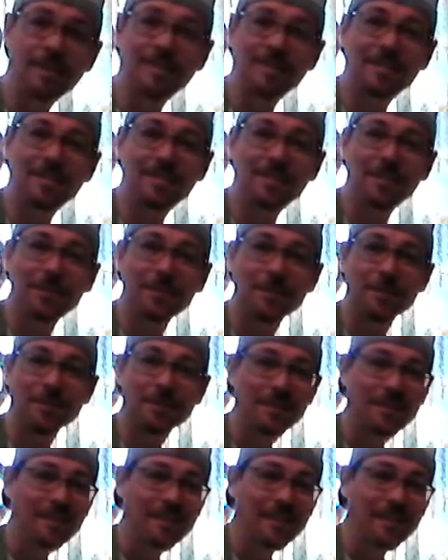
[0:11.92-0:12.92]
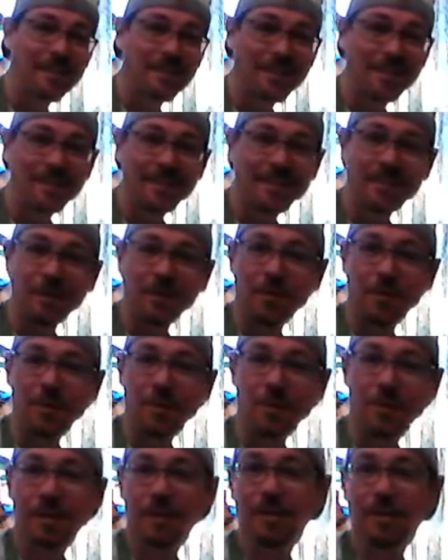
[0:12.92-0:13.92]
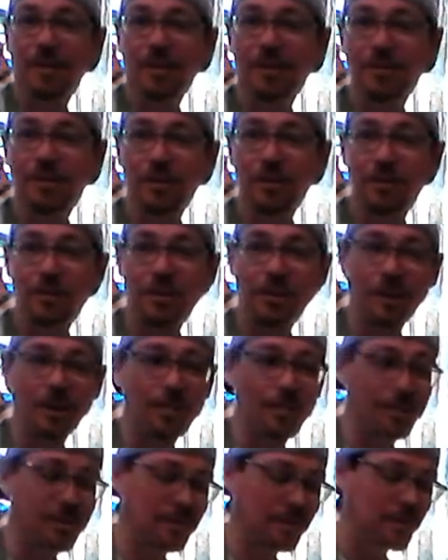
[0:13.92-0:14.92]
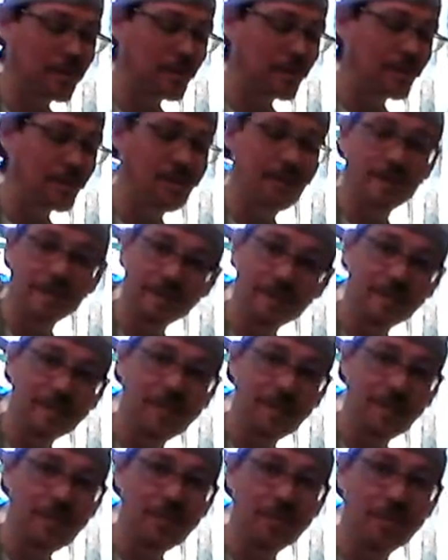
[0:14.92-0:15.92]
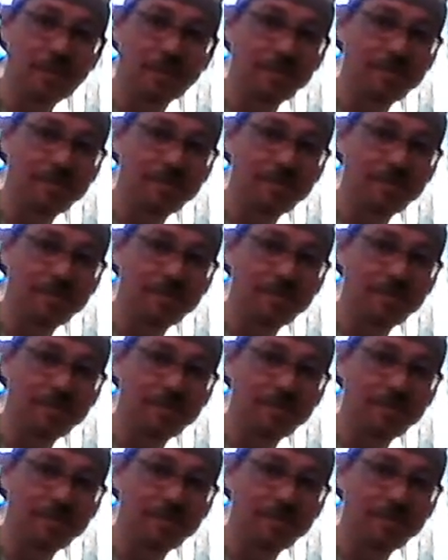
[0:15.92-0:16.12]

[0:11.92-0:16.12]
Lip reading: So, cooking class usually happens in the kitchen.